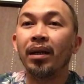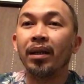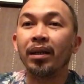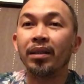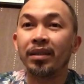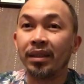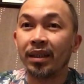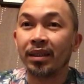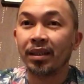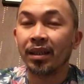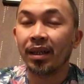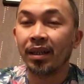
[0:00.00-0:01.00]
It's
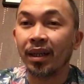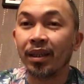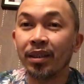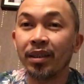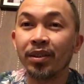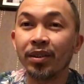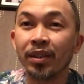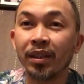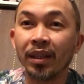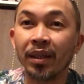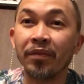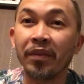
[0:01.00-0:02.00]
just an additional
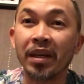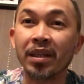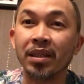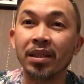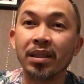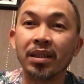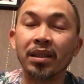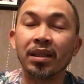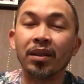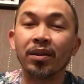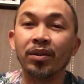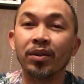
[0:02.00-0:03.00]
effects
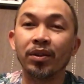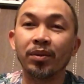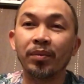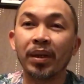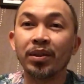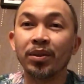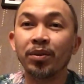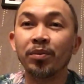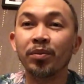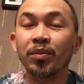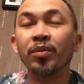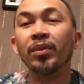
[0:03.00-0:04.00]
on my
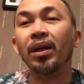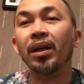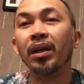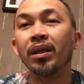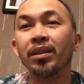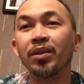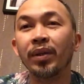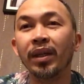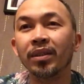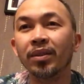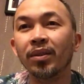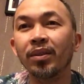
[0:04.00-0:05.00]
Zoom uh, G one
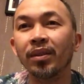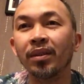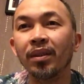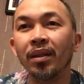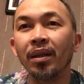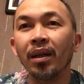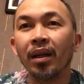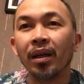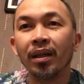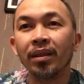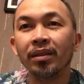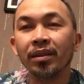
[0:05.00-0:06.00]
X on.
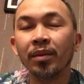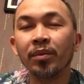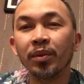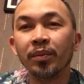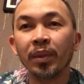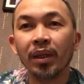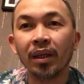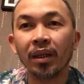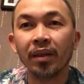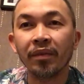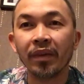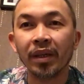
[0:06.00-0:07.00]
And some of the
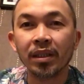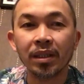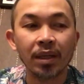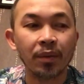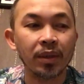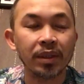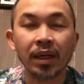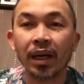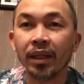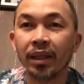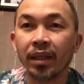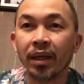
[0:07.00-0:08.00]
effects that was
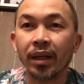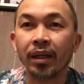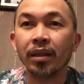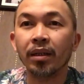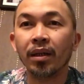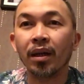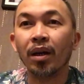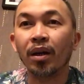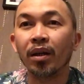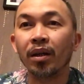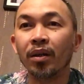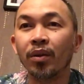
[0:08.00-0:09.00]
added there
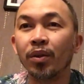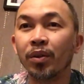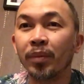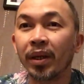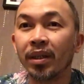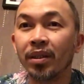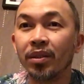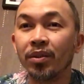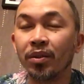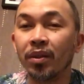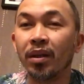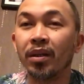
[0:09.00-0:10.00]
are on my
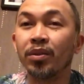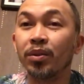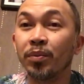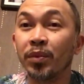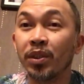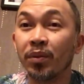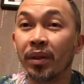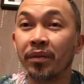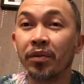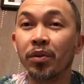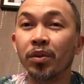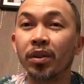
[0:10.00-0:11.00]
uh, Zoom G one
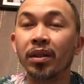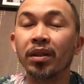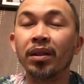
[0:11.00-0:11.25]
Four,